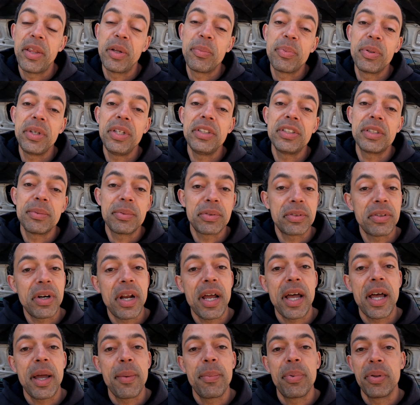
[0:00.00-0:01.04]
please
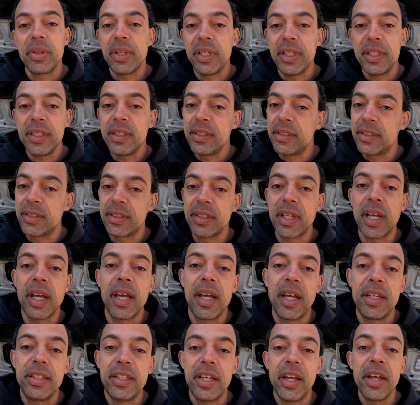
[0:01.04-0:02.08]
subscribe, please
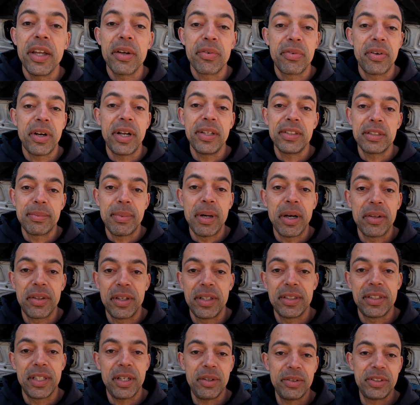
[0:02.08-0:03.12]
tell your friends about
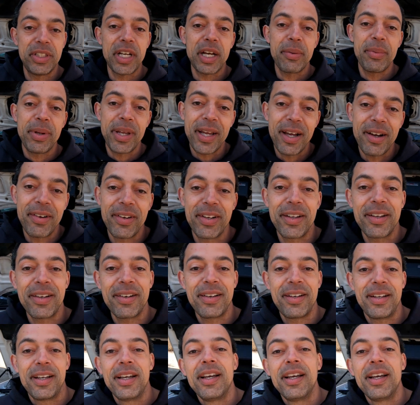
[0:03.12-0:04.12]
this. Yo, check me out, dude.